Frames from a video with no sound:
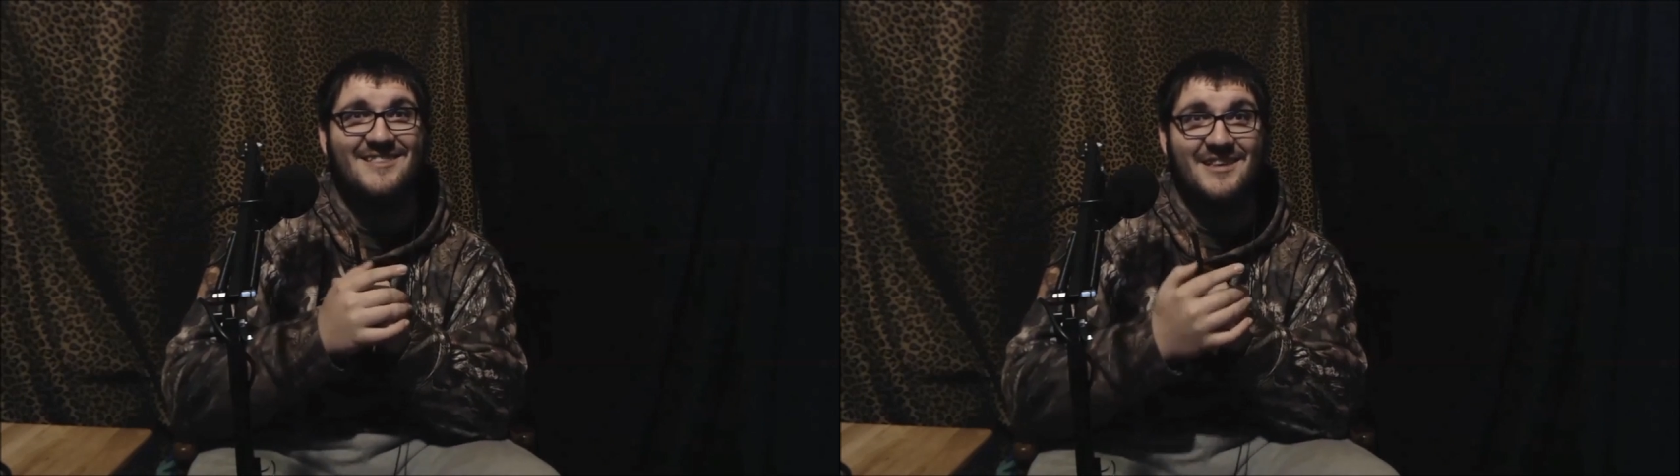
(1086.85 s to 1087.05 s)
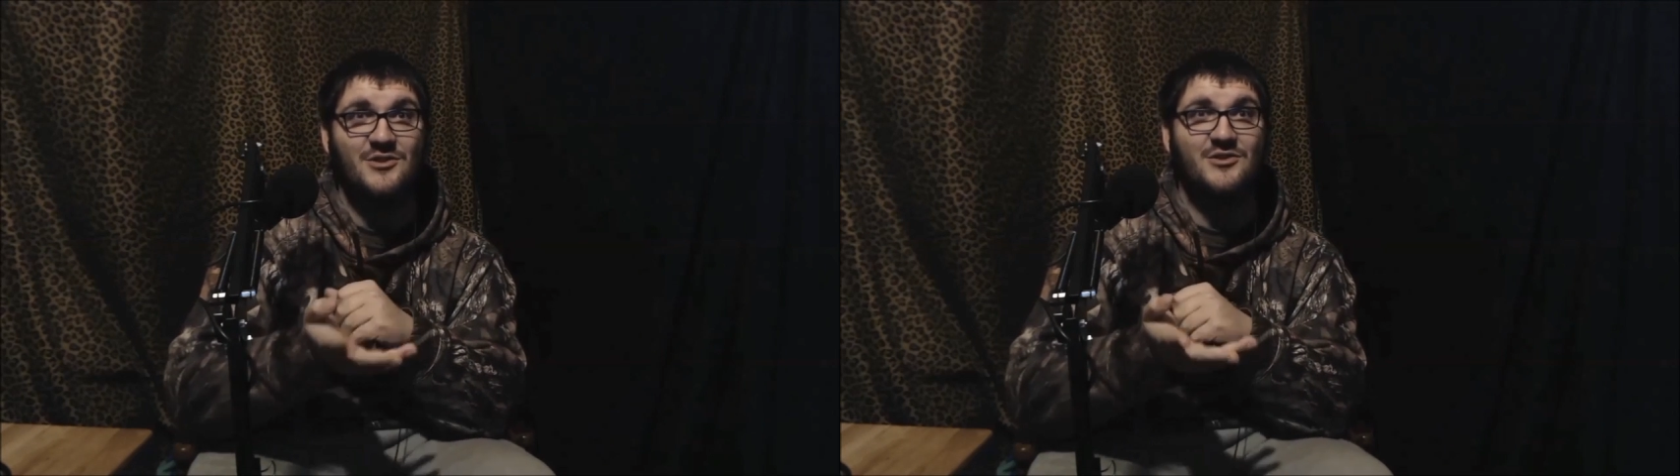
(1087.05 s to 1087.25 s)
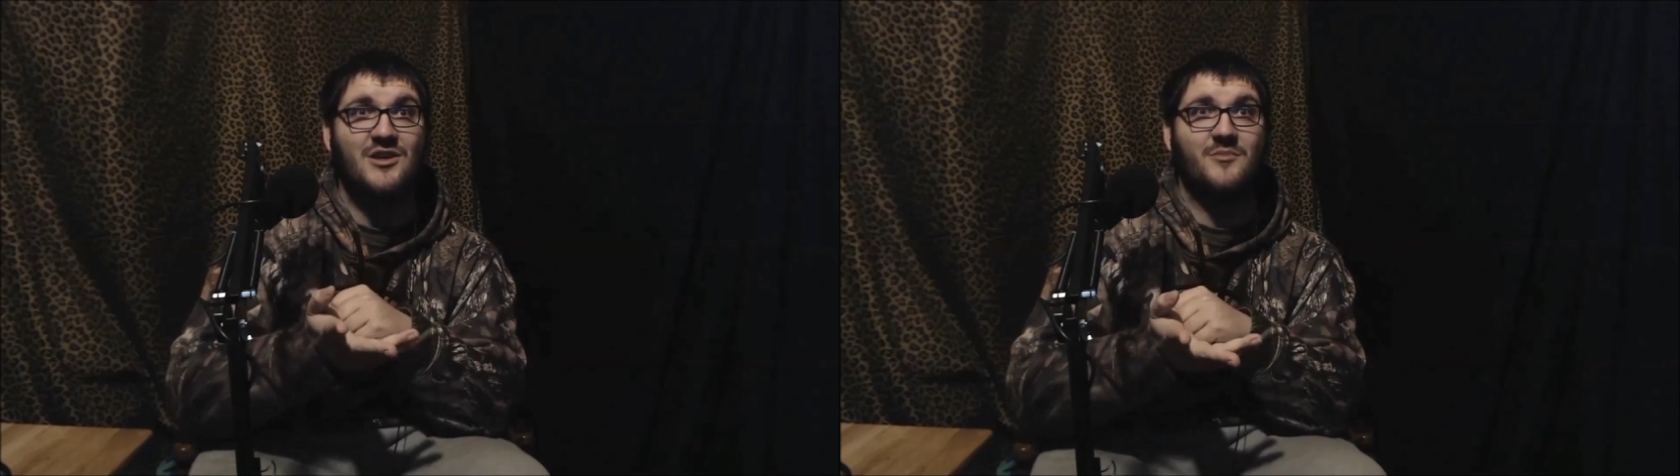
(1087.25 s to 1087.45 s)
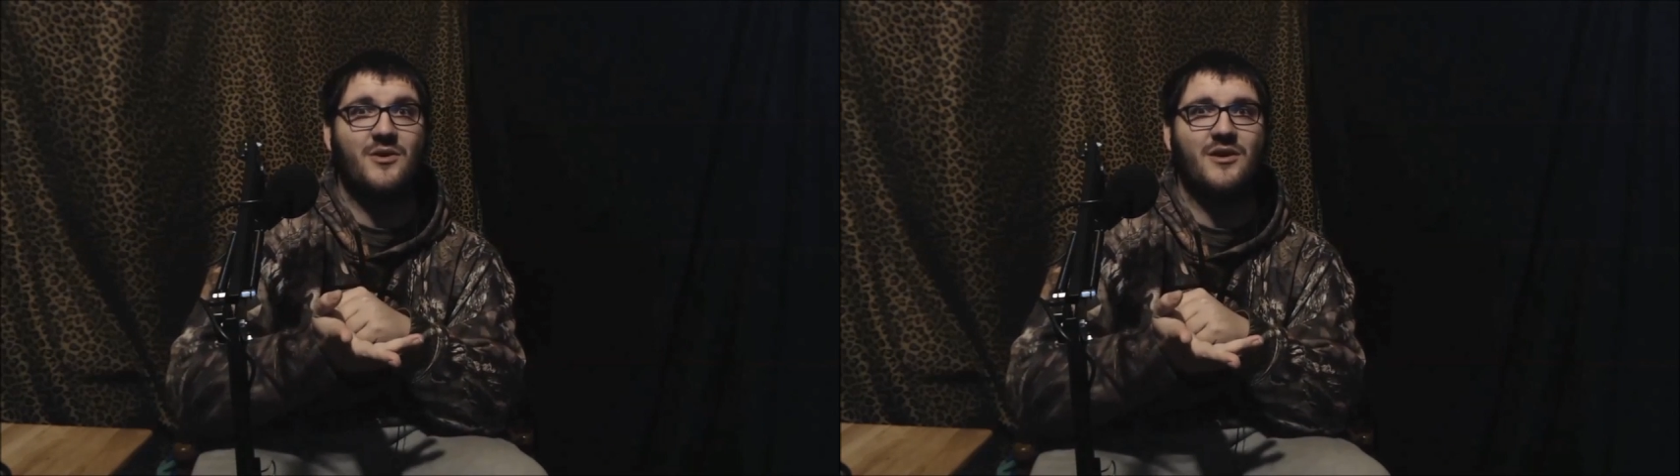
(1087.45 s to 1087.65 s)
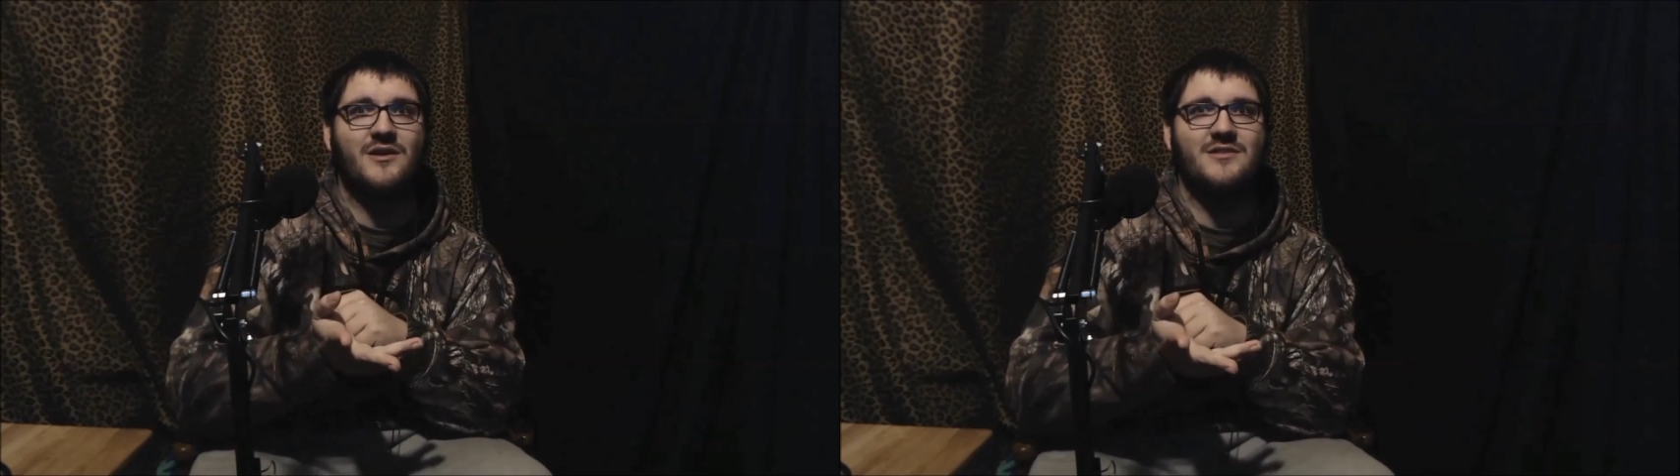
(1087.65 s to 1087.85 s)
They look like
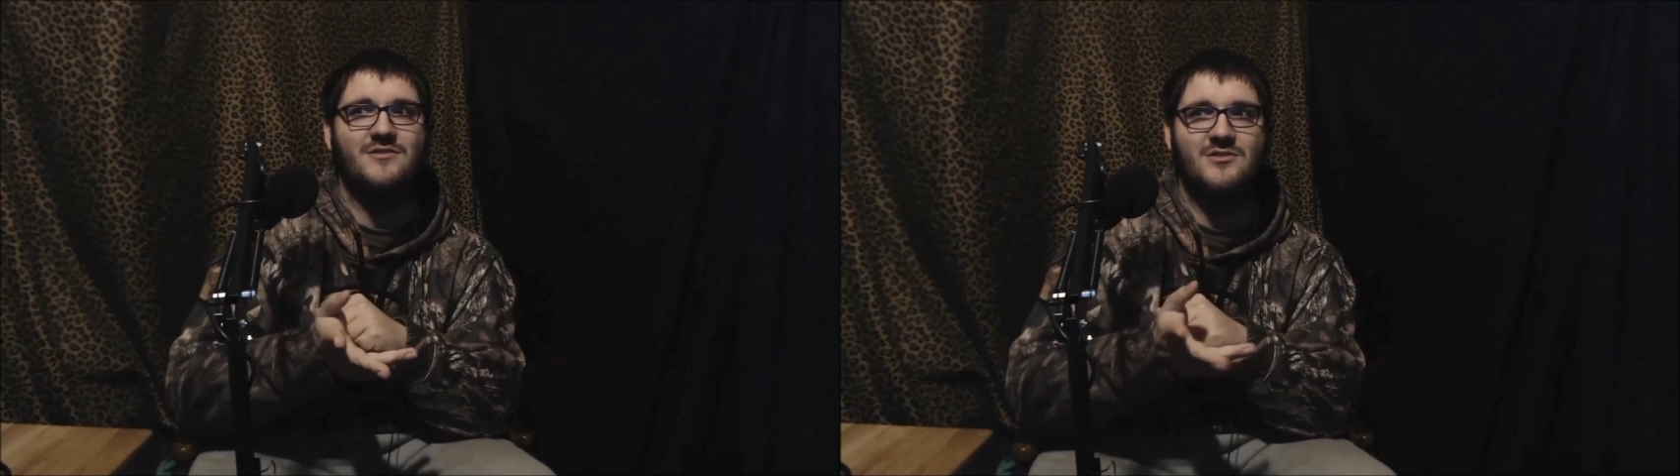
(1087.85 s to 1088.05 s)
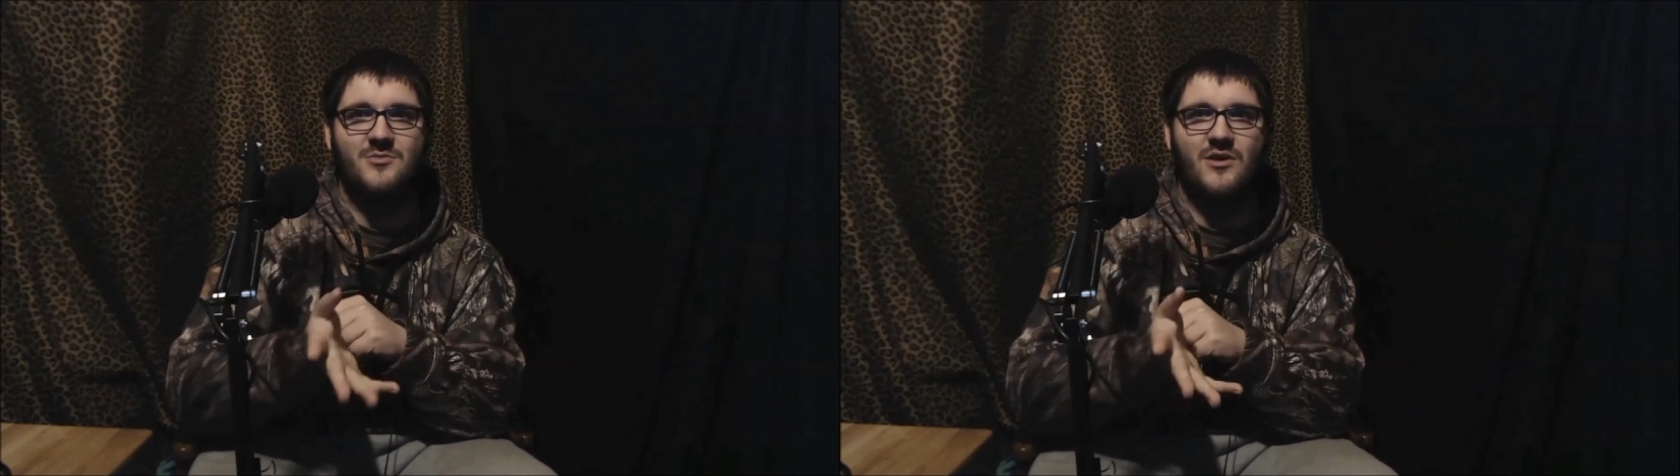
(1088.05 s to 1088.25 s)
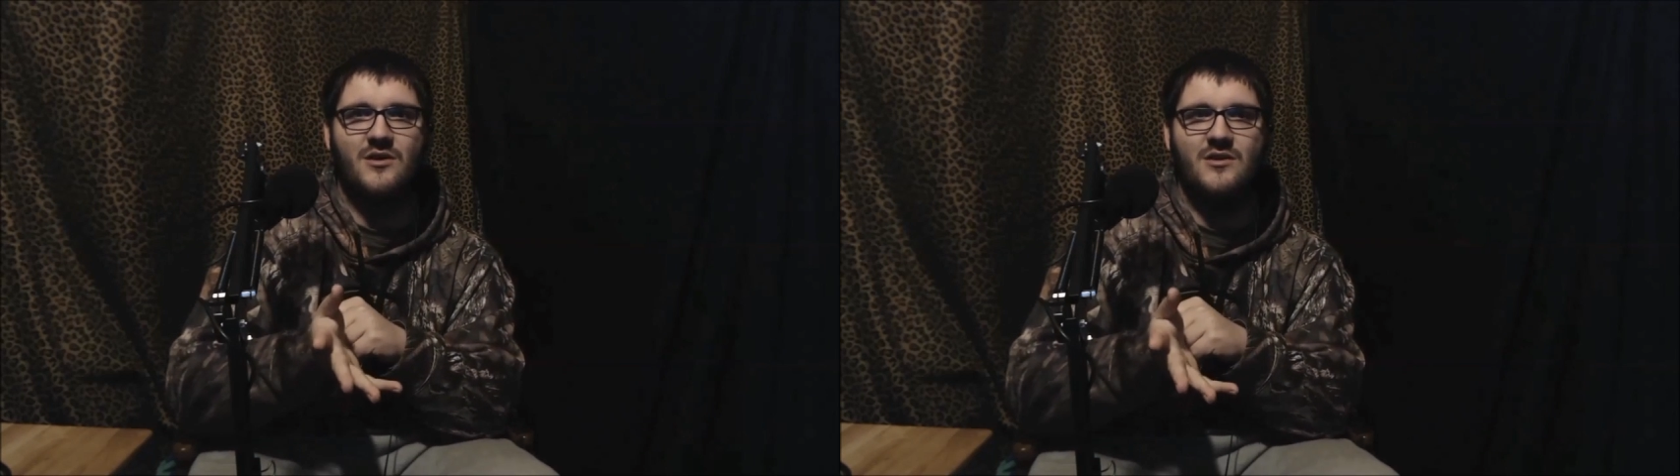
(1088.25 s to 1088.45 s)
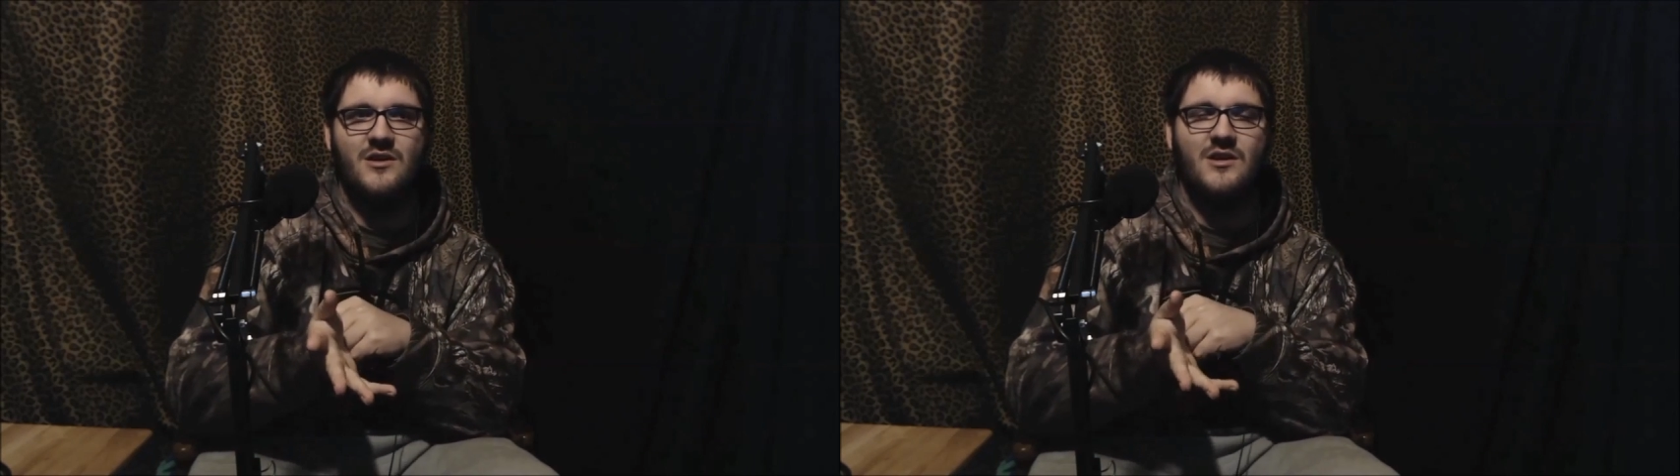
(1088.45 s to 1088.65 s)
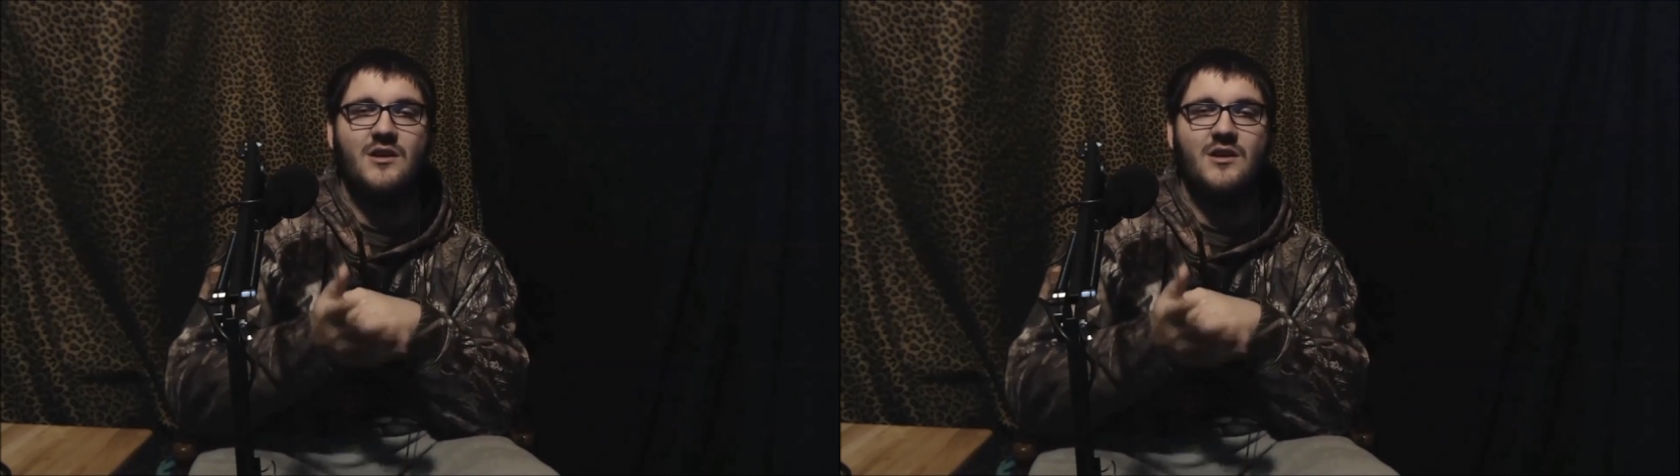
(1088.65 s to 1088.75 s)
ponds. They're small,